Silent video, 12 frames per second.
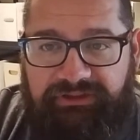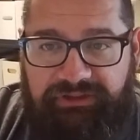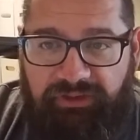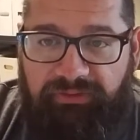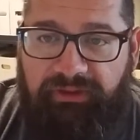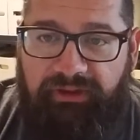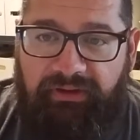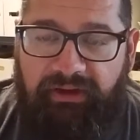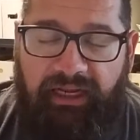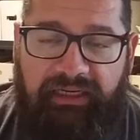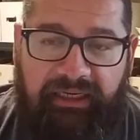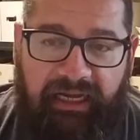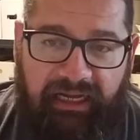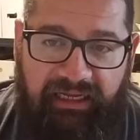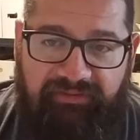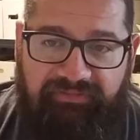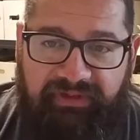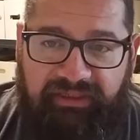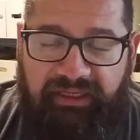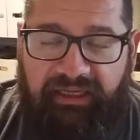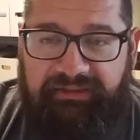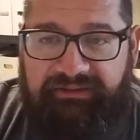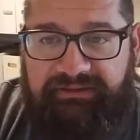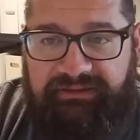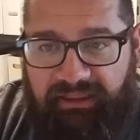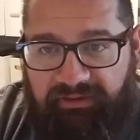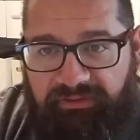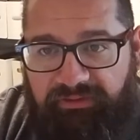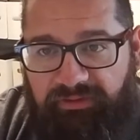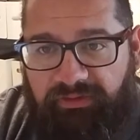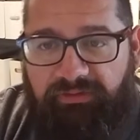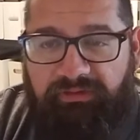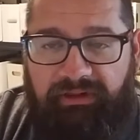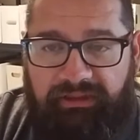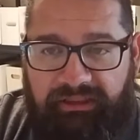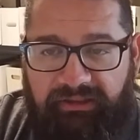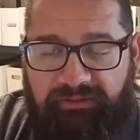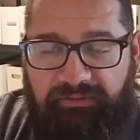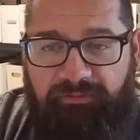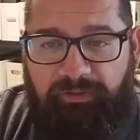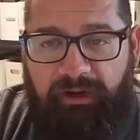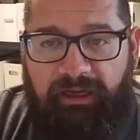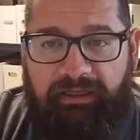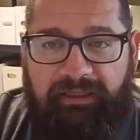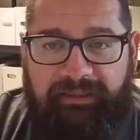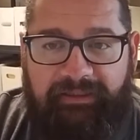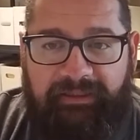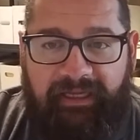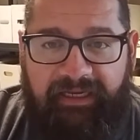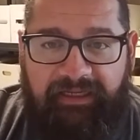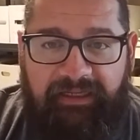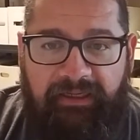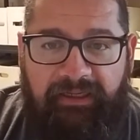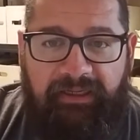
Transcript: Joker and Ivy and Scarecrow and Killer Croc and the like.